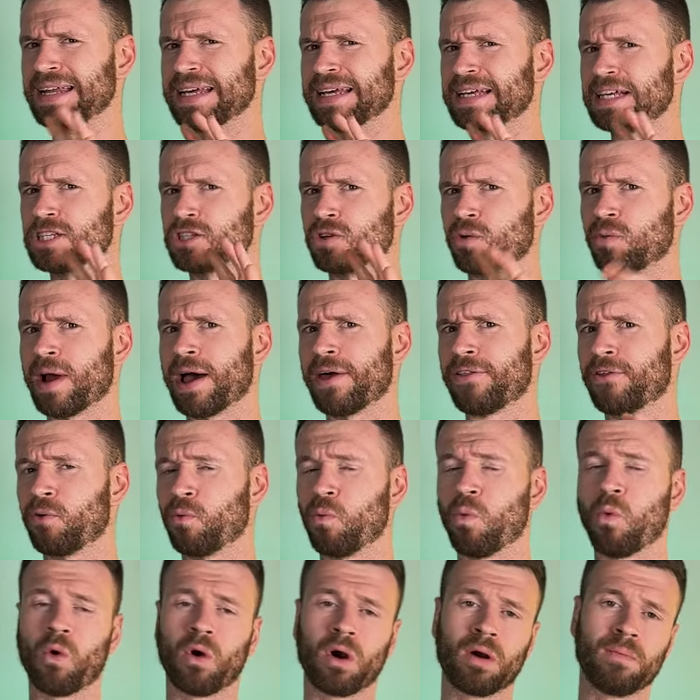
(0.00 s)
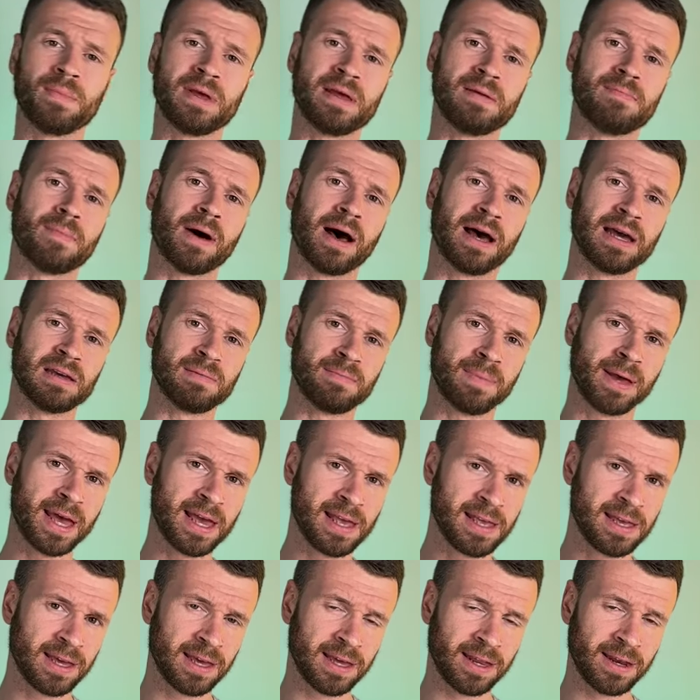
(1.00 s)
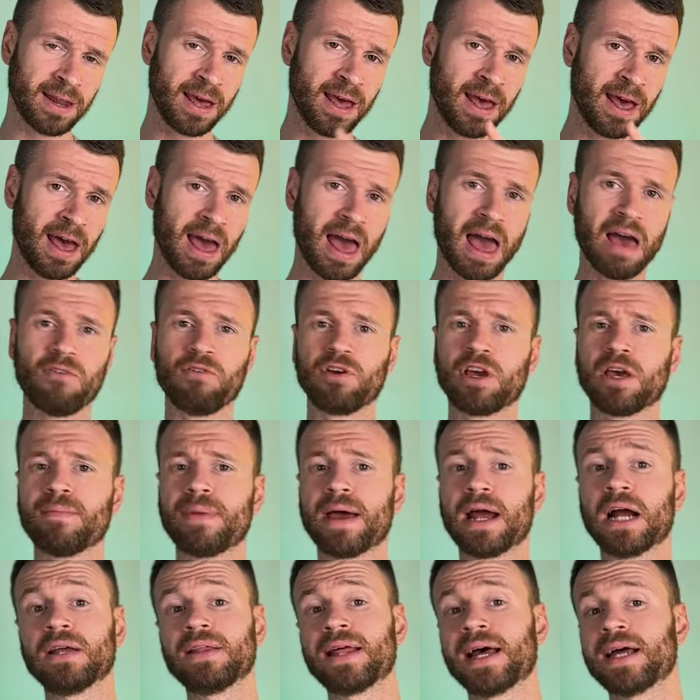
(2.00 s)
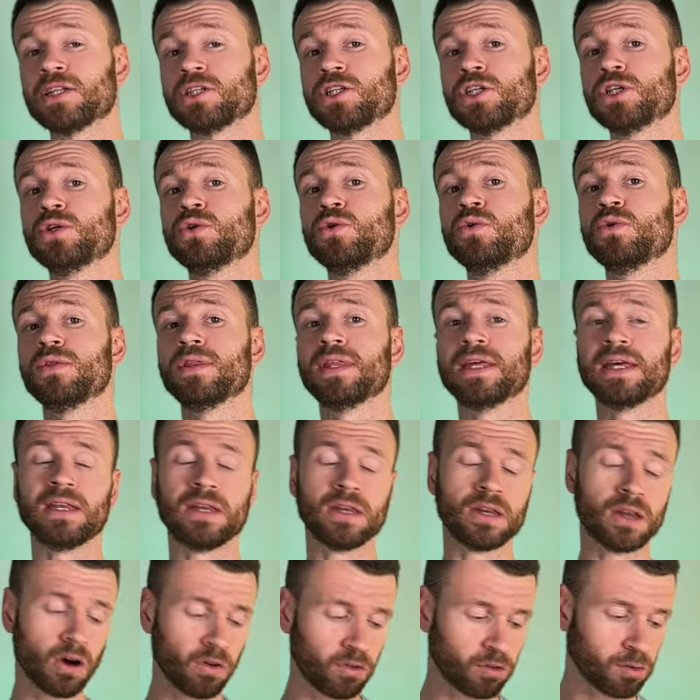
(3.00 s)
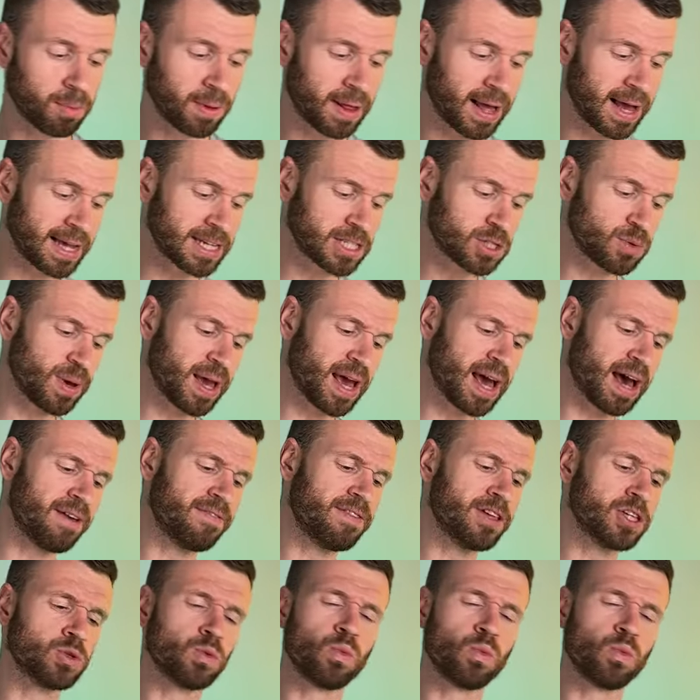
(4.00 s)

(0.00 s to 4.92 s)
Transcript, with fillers: is rather warm in my opinion. If we compare that to the Blast, we have this